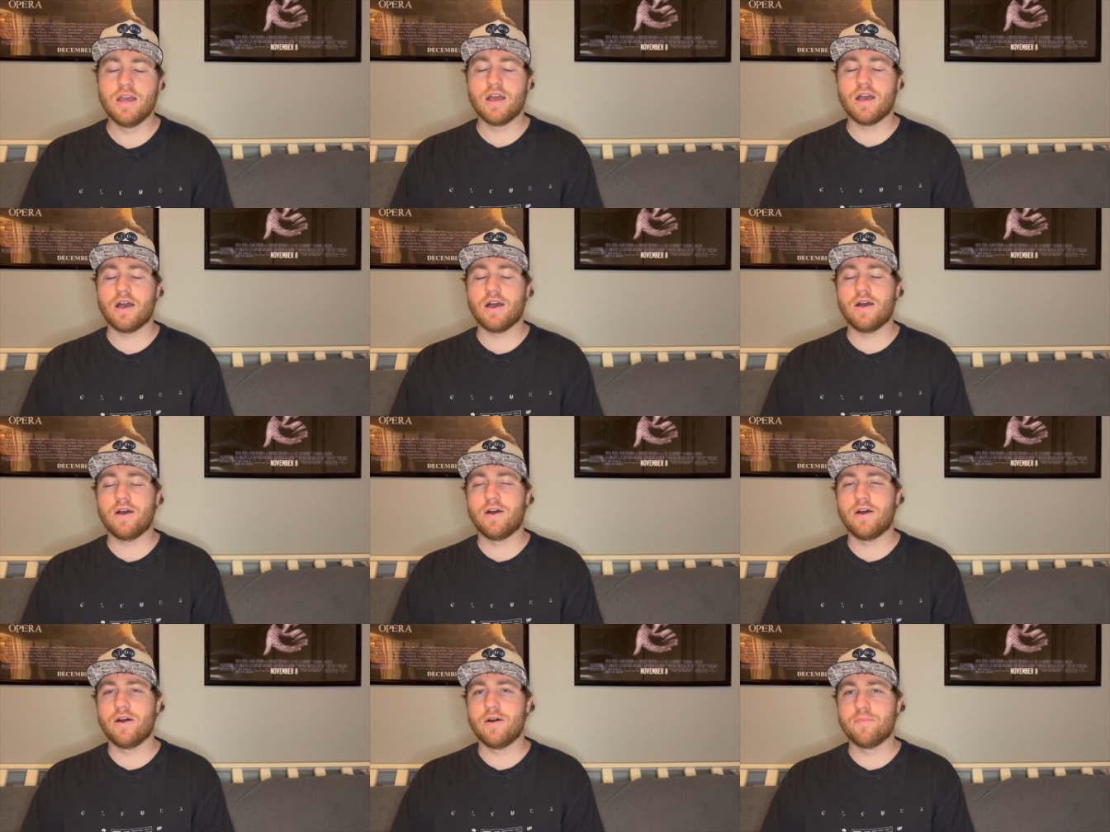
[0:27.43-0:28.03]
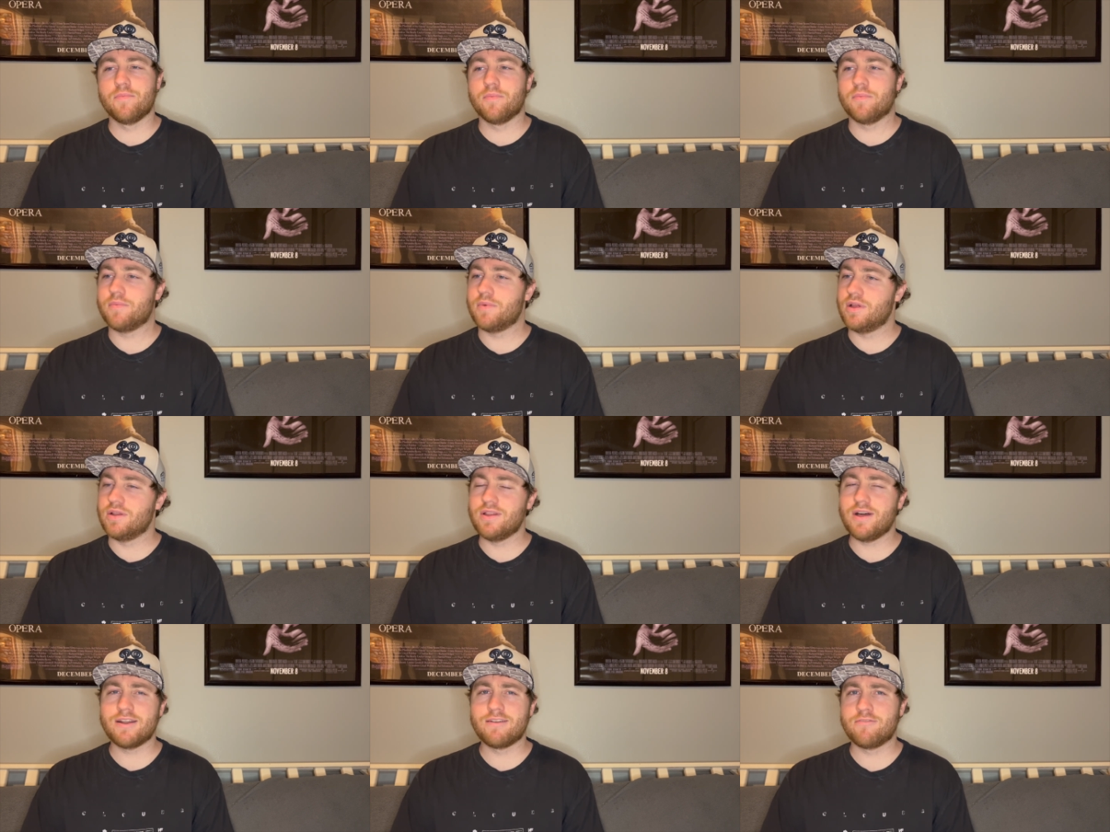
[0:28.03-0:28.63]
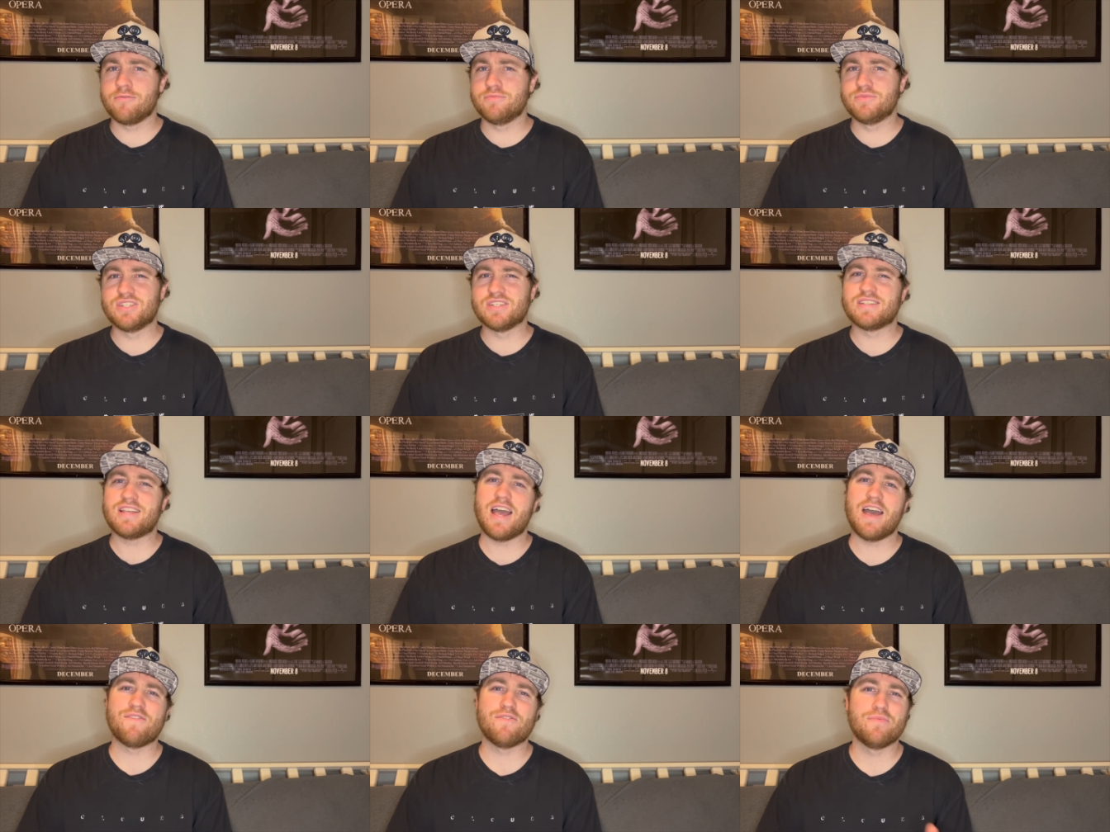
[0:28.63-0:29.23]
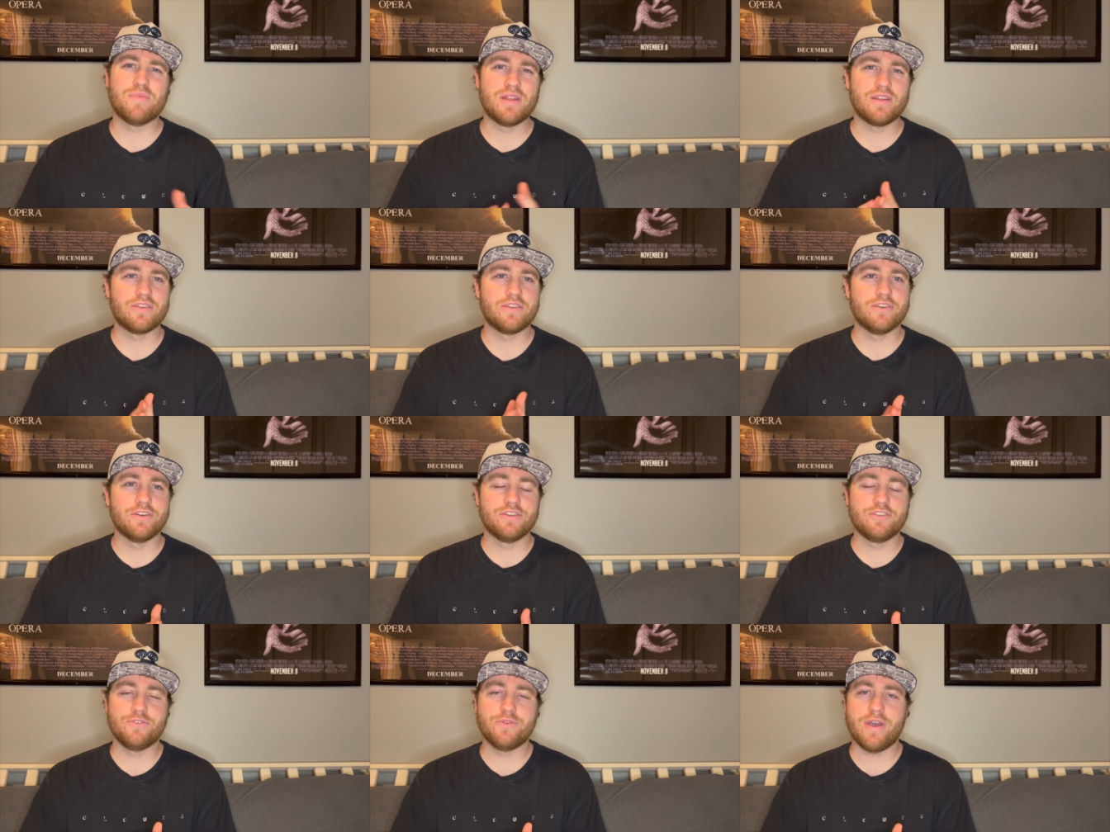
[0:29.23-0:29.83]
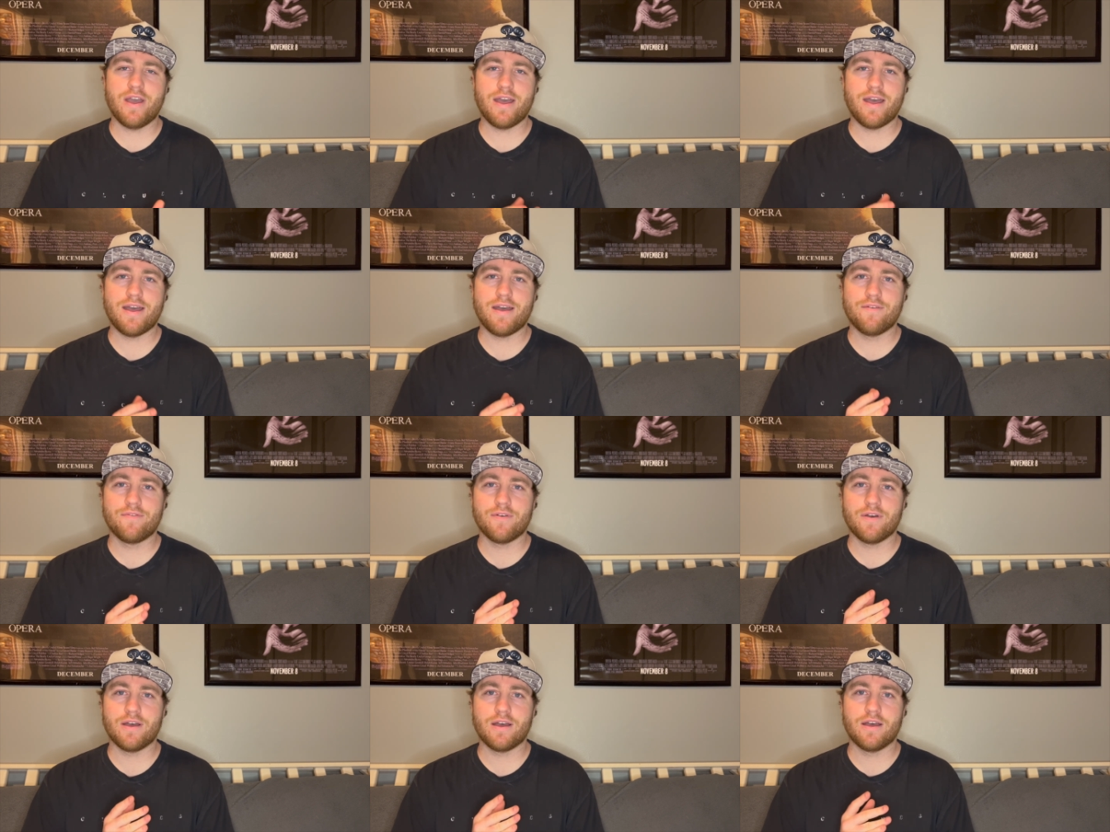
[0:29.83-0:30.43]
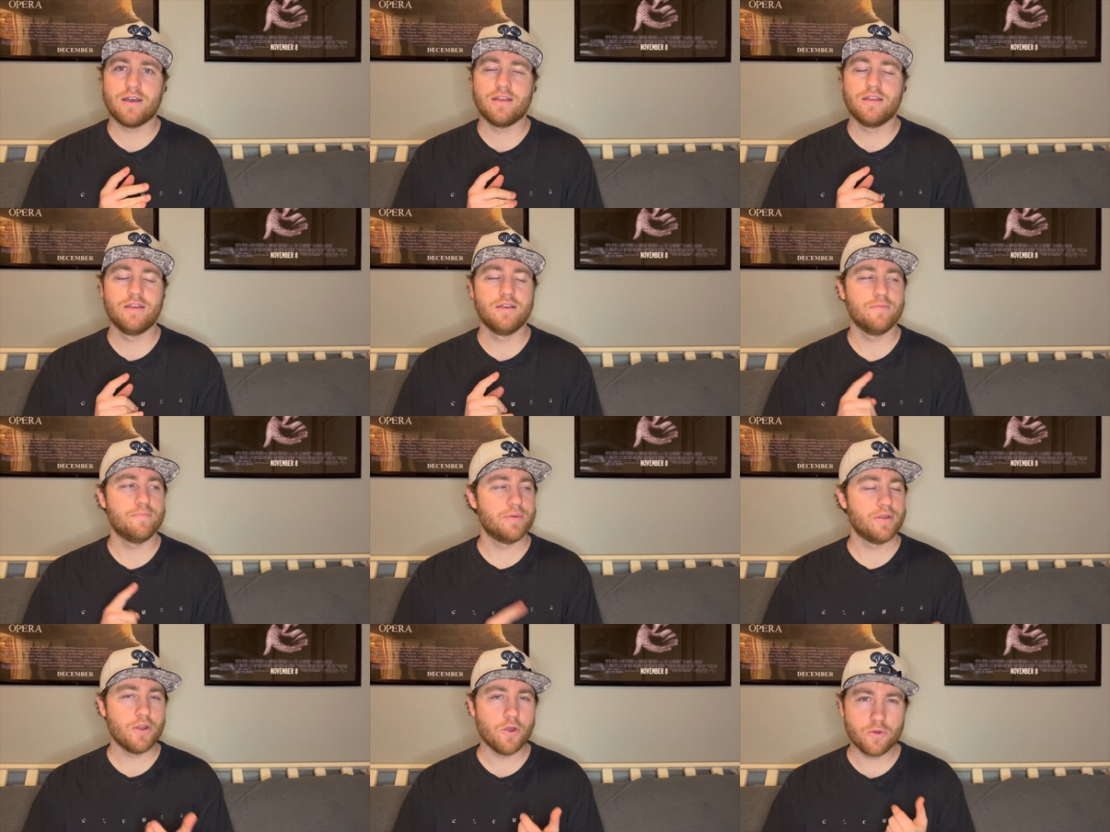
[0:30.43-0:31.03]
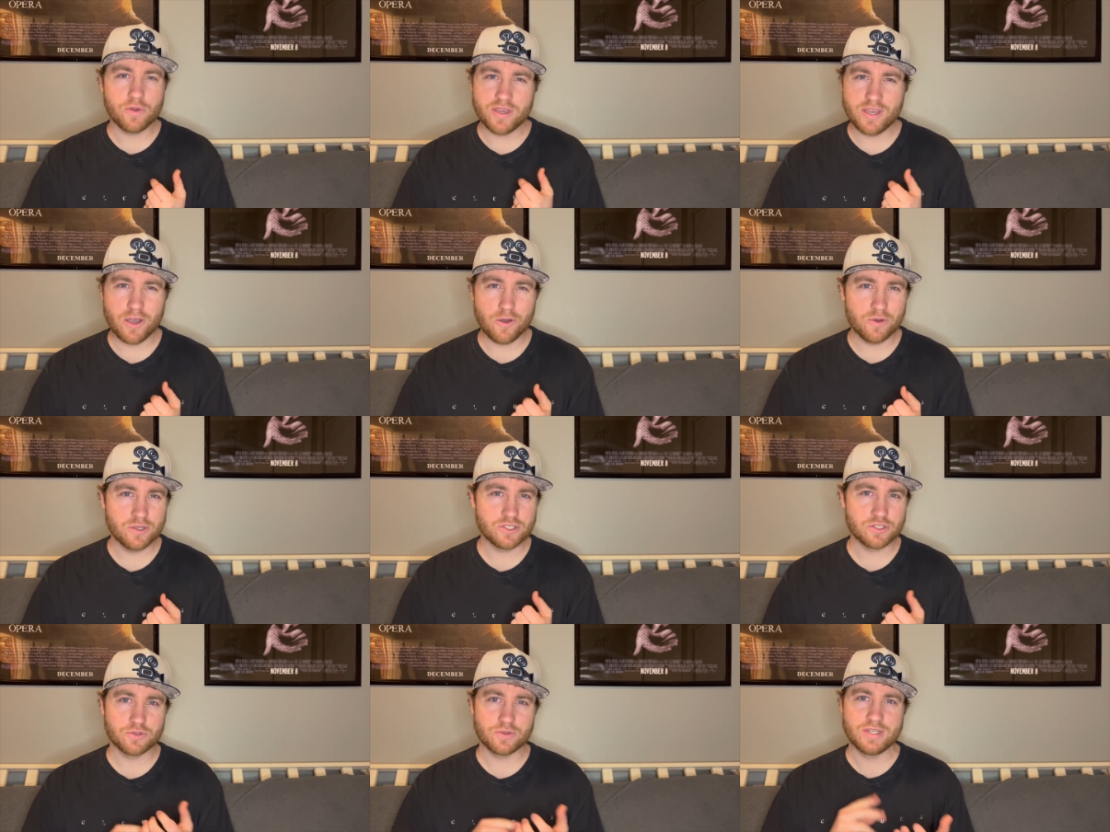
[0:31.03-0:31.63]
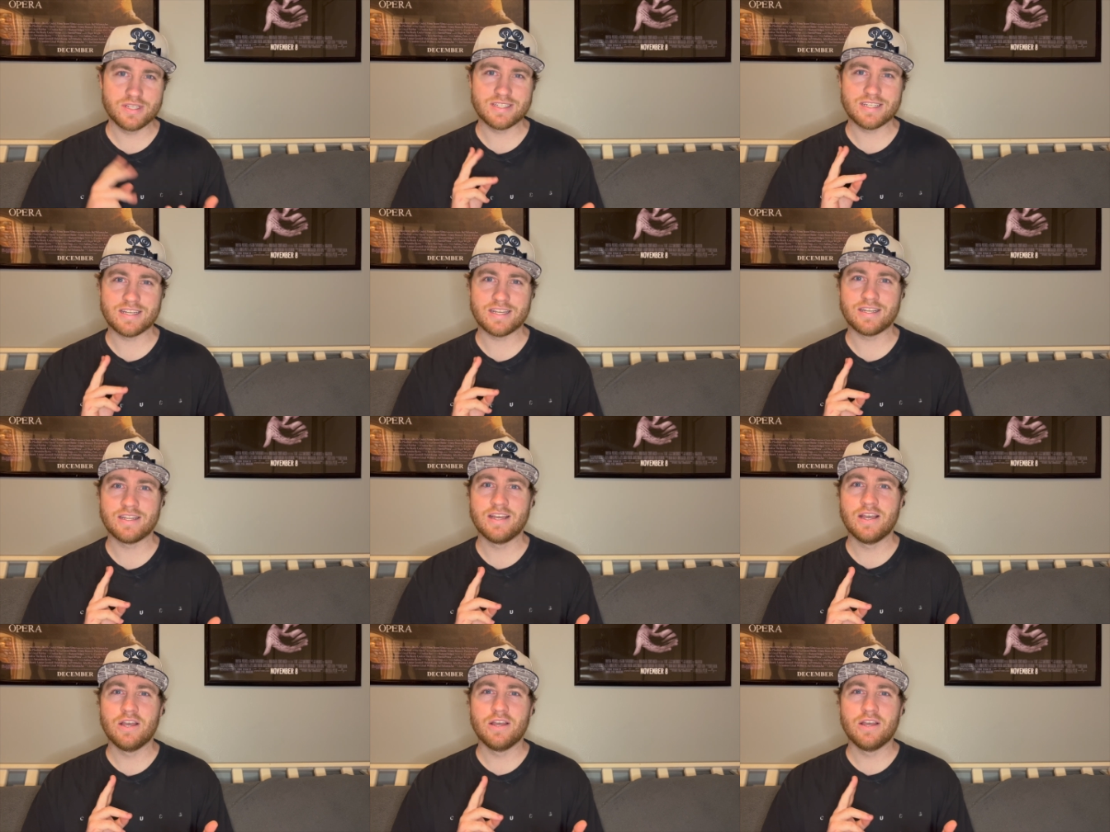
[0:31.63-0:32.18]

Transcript: Um, a lot of them just haven't been good. You have uh, Pinocchio is recent.